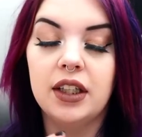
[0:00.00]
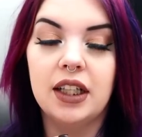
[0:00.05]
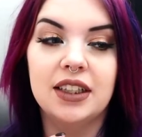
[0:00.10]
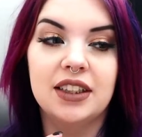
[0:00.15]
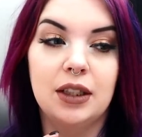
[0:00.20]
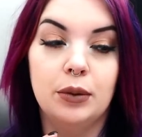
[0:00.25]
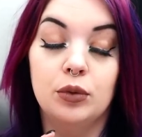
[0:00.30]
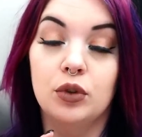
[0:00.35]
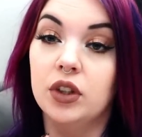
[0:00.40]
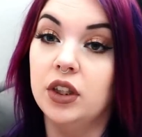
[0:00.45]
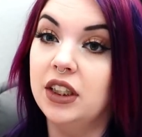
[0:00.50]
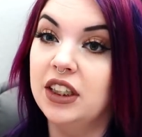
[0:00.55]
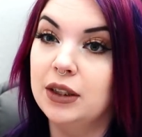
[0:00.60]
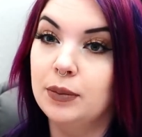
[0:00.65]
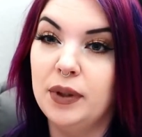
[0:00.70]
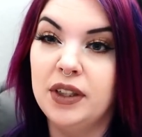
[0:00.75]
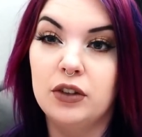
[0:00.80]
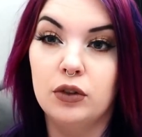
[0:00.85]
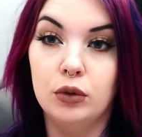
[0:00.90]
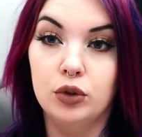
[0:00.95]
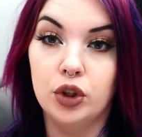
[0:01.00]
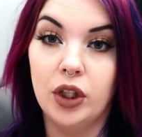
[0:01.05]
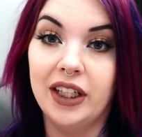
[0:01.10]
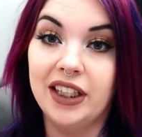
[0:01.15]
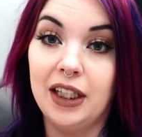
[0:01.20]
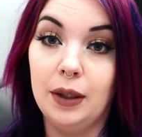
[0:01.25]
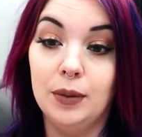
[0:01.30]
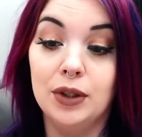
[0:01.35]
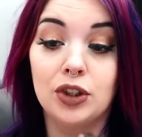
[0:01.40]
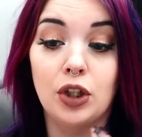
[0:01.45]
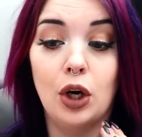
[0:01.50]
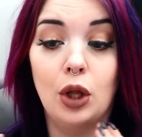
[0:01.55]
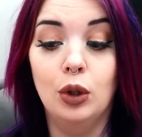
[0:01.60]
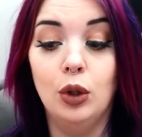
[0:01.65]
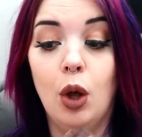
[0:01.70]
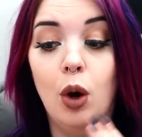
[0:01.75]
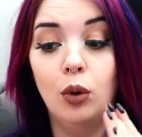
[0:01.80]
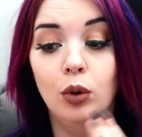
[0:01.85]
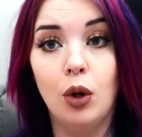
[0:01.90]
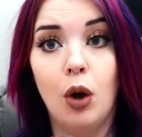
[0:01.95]
That seemed really expensive, and trying to keep this on a
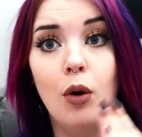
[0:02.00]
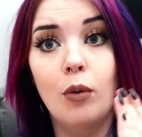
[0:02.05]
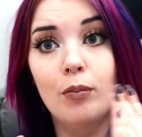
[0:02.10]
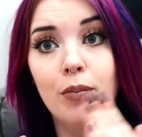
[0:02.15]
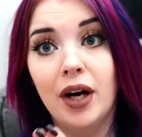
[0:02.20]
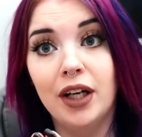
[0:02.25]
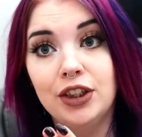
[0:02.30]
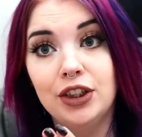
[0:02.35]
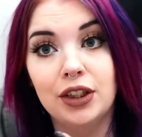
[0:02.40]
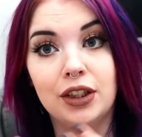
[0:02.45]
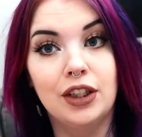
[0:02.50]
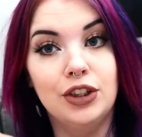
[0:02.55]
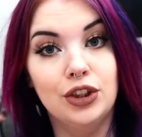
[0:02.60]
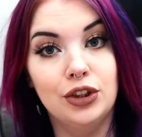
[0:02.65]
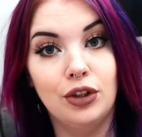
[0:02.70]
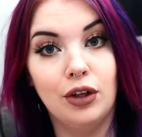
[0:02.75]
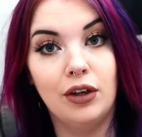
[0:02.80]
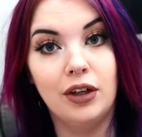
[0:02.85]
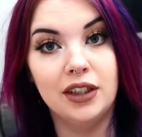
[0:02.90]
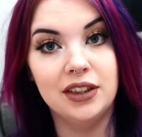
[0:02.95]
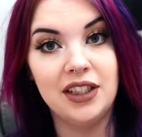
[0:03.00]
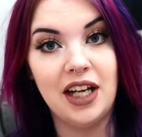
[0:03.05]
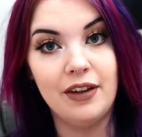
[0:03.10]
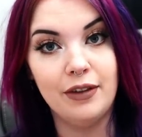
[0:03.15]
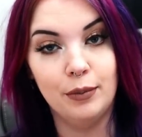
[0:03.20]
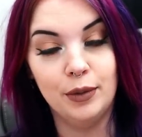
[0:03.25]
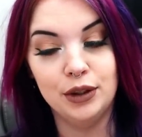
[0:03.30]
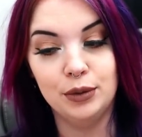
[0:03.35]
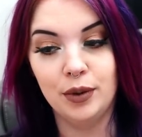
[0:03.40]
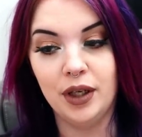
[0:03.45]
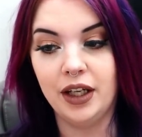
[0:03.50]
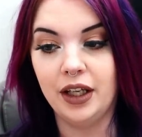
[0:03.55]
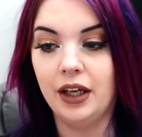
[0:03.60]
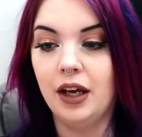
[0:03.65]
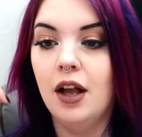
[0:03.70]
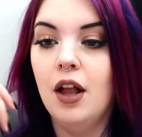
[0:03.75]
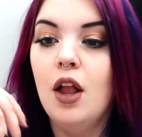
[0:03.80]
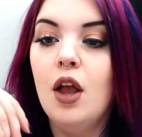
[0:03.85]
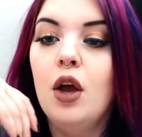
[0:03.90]
low budget because your girl doesn't have that much money.